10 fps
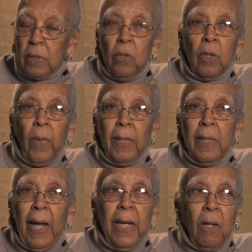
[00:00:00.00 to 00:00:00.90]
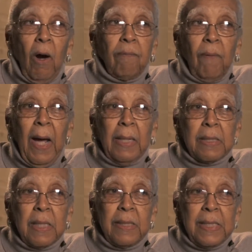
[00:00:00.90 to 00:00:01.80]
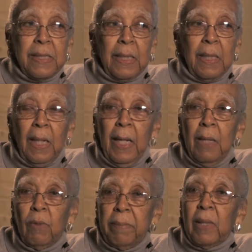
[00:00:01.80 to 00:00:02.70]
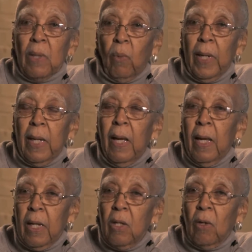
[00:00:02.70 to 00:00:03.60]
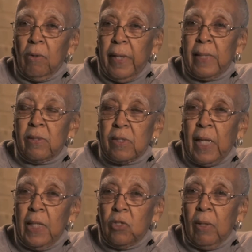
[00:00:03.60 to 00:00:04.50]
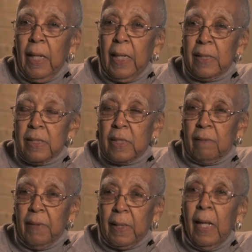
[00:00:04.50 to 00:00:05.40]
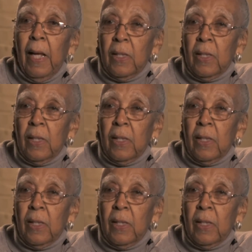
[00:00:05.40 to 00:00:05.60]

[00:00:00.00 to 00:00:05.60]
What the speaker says: going away. And then I had arthritis, and they said clay would be the way, you know, to exercise your hands and stuff like that.